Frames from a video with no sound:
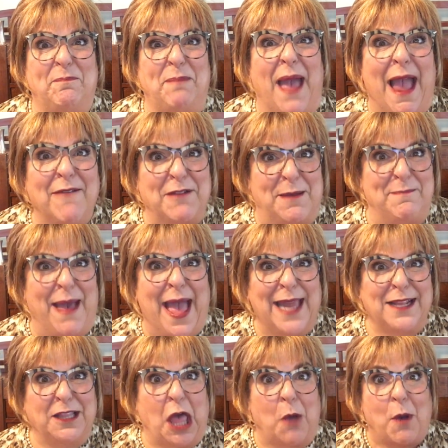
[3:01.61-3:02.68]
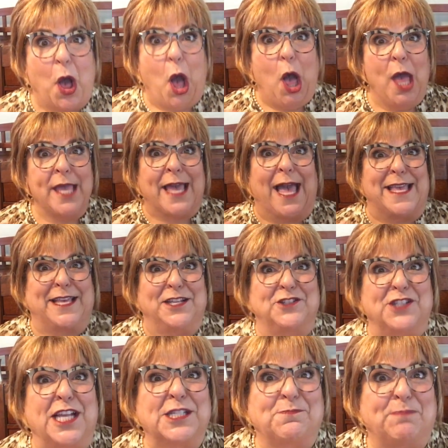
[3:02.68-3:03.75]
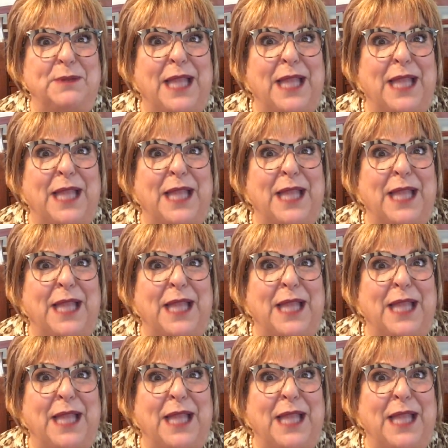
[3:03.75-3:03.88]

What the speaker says: Barry Manilow. Oy, I can just